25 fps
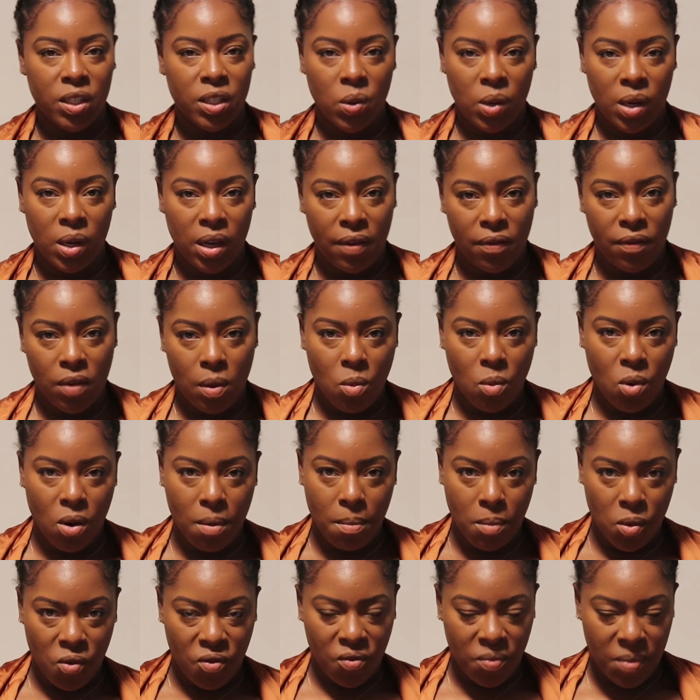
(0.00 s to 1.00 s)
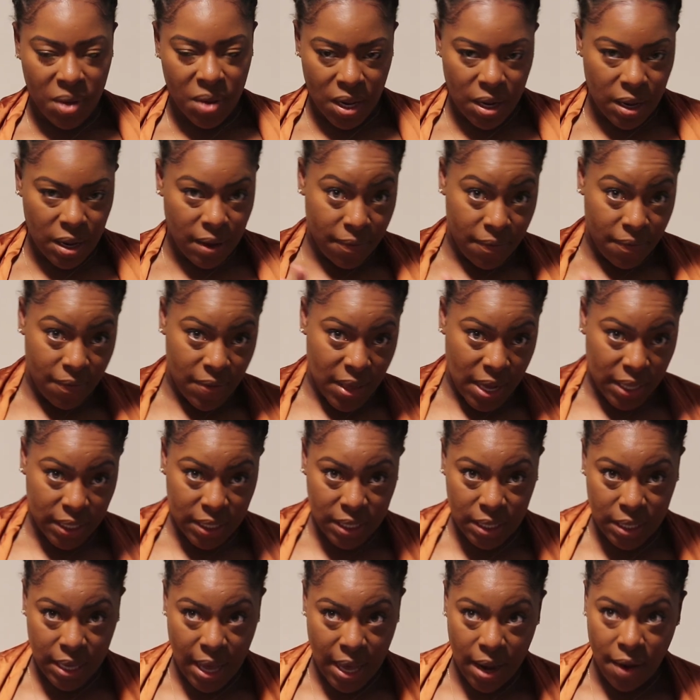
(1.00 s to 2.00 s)
so to give you more movement, if that's
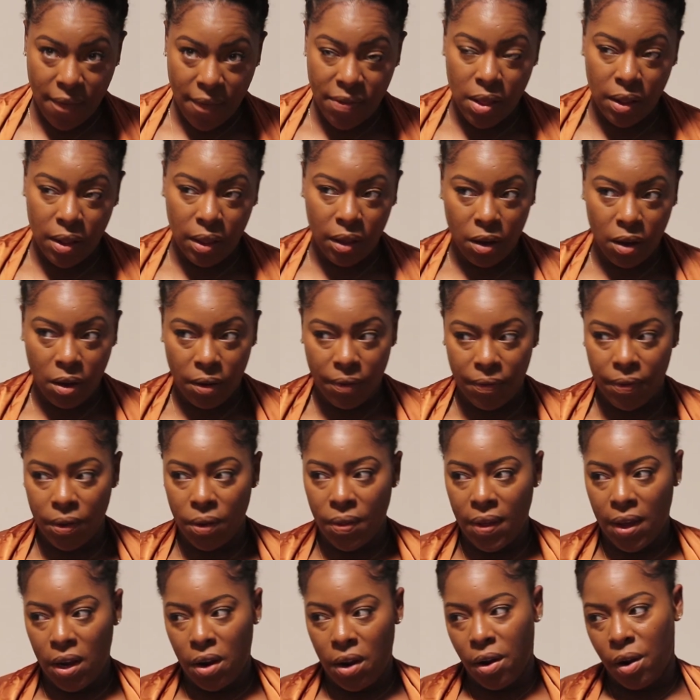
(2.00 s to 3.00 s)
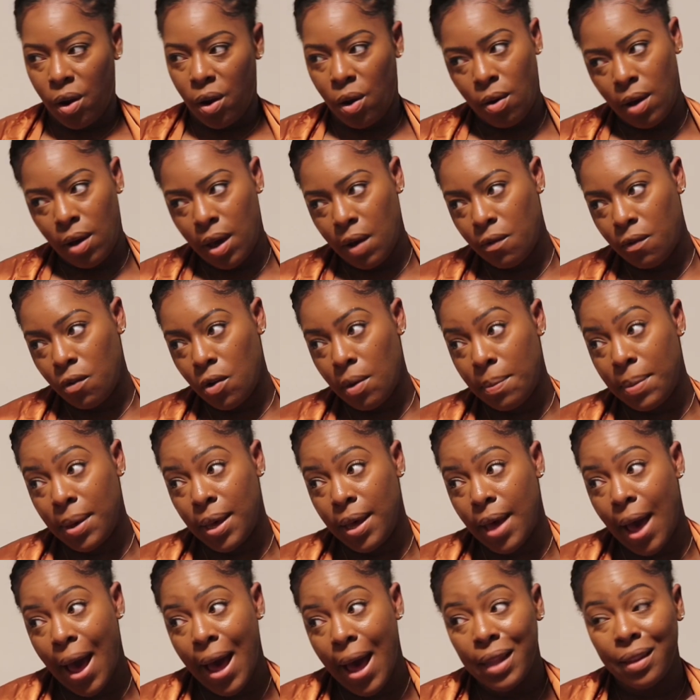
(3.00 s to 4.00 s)
kind of the look or feel that you're going for.
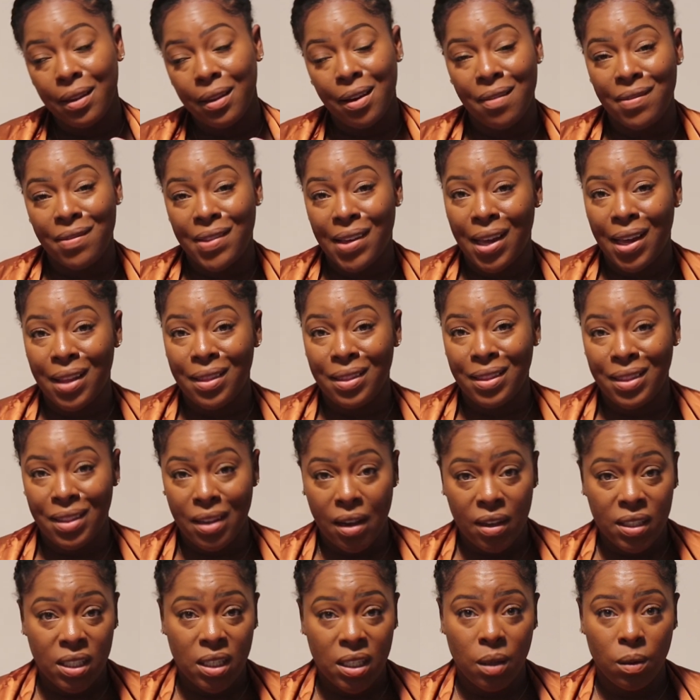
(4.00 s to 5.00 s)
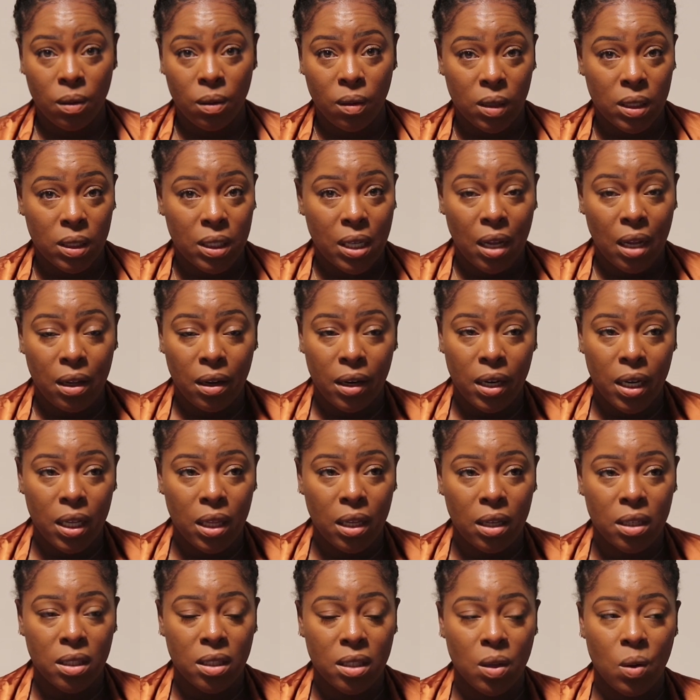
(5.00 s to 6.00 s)
But I love that Dusty Rose color. It
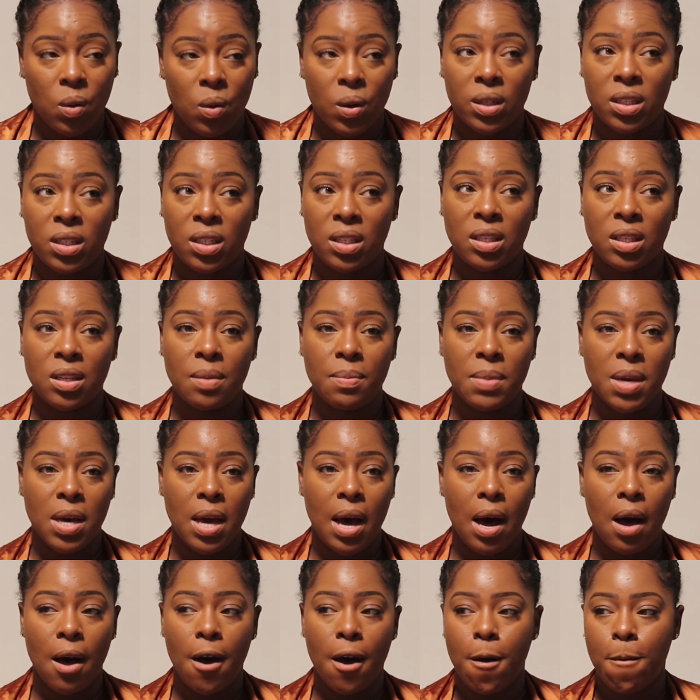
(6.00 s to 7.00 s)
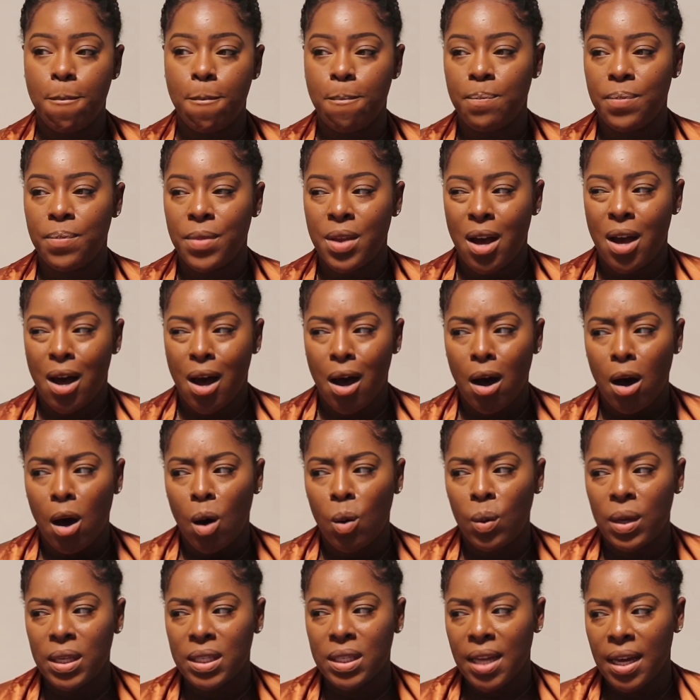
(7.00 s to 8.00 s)
looks gorgeous to me. I
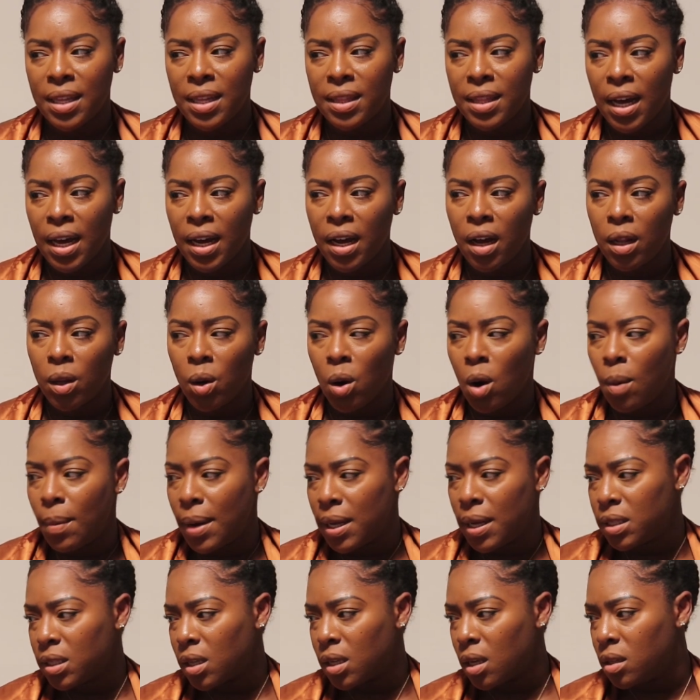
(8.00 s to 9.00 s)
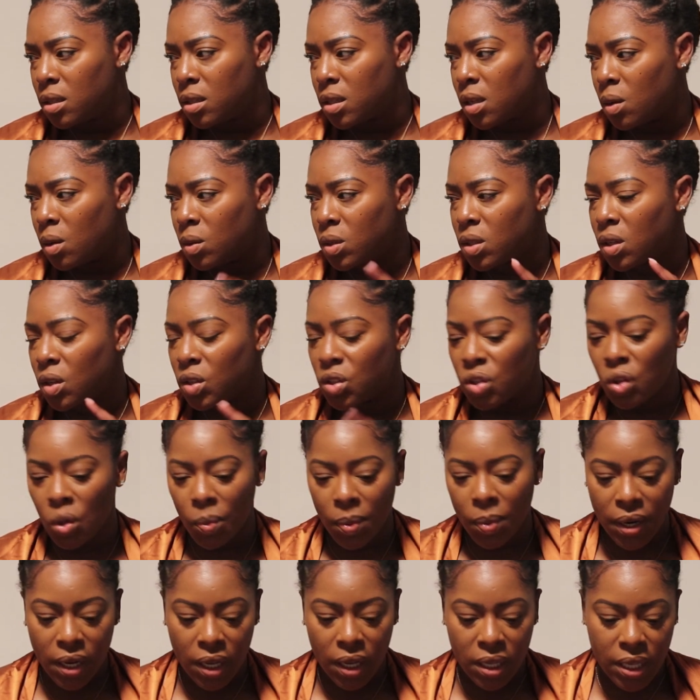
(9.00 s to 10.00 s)
always like that color on my skin tone, so
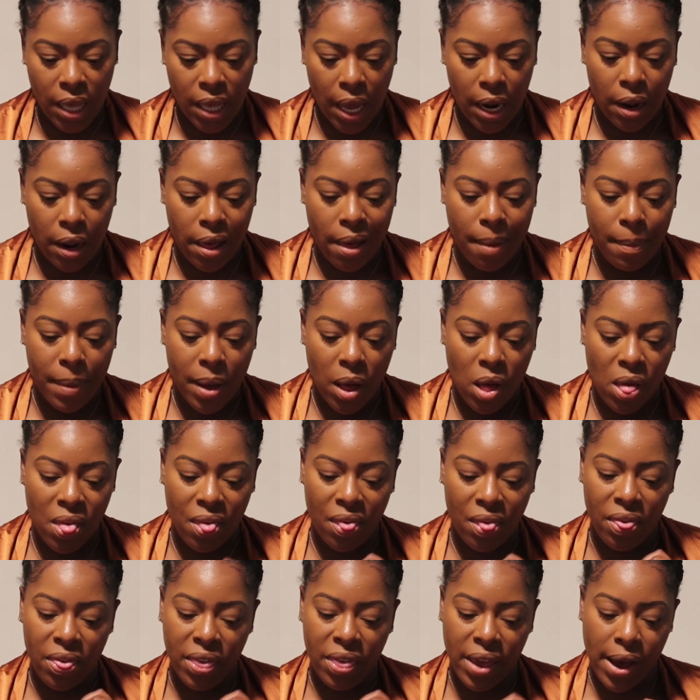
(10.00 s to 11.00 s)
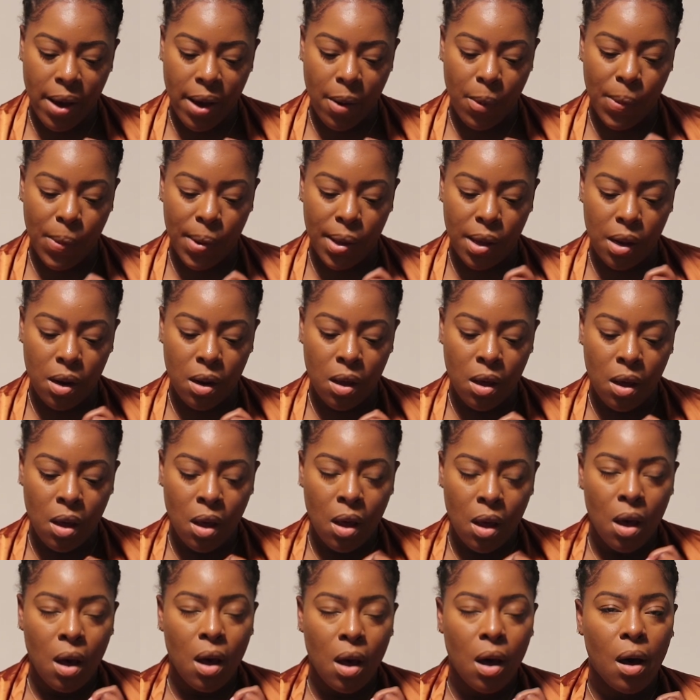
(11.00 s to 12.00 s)
super excited about that one.
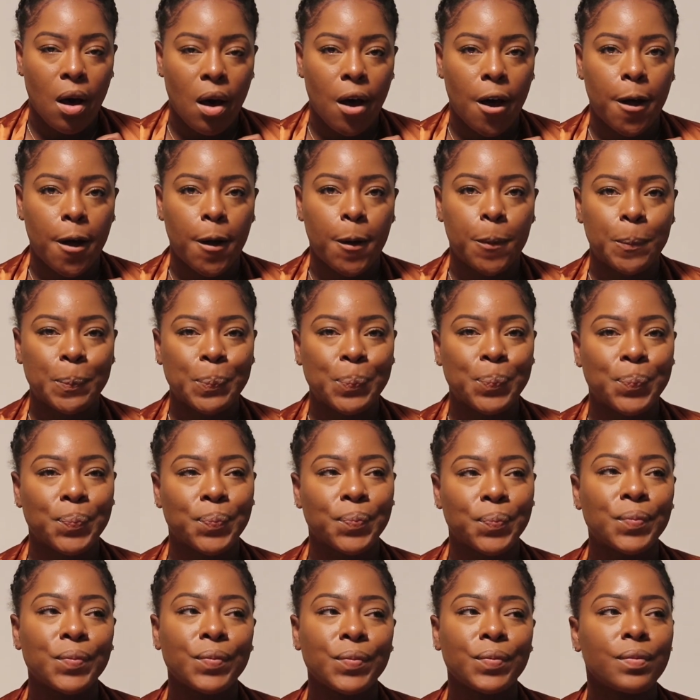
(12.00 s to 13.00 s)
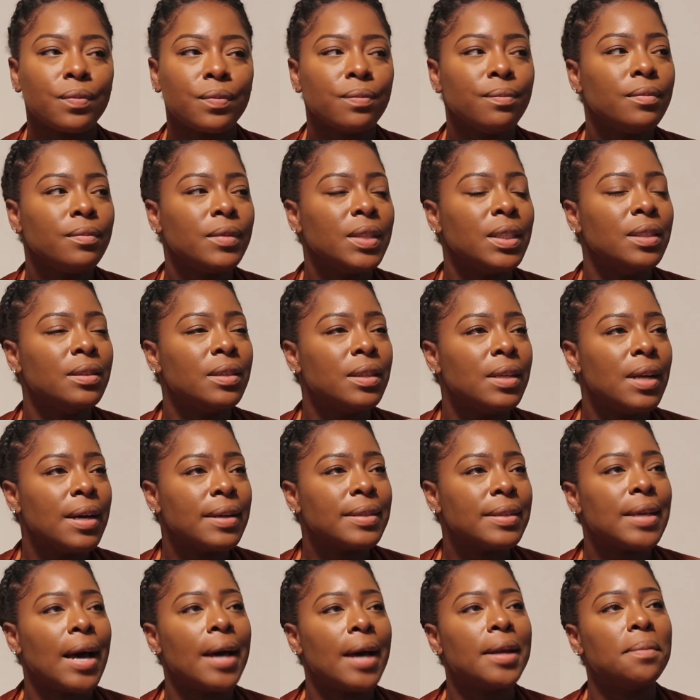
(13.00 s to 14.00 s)
The
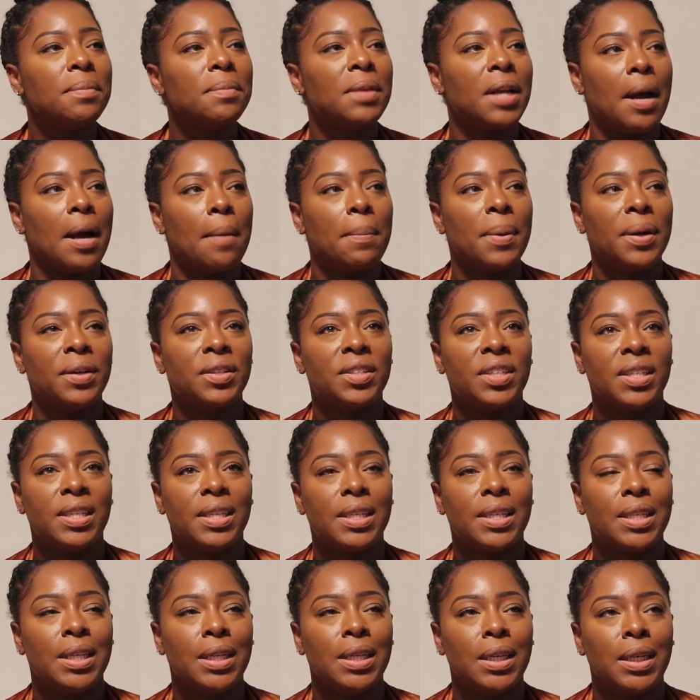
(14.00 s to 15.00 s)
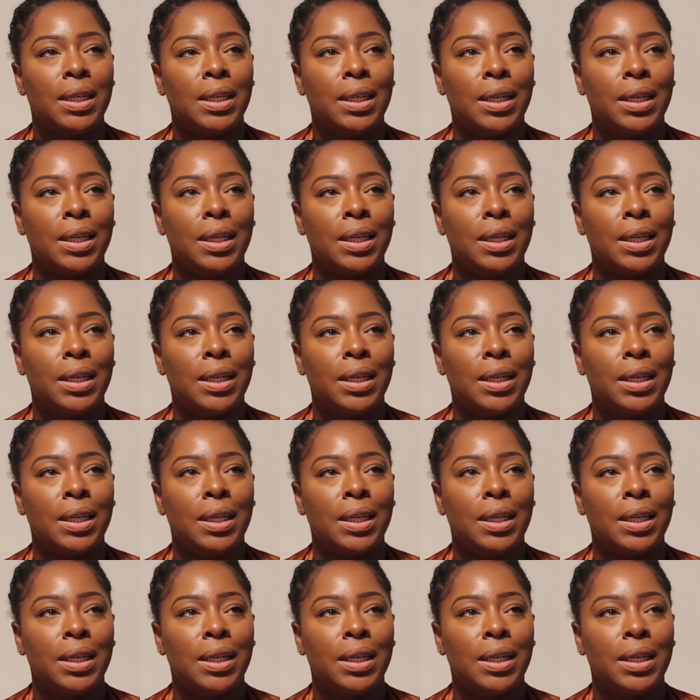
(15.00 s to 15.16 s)
next item that I purchased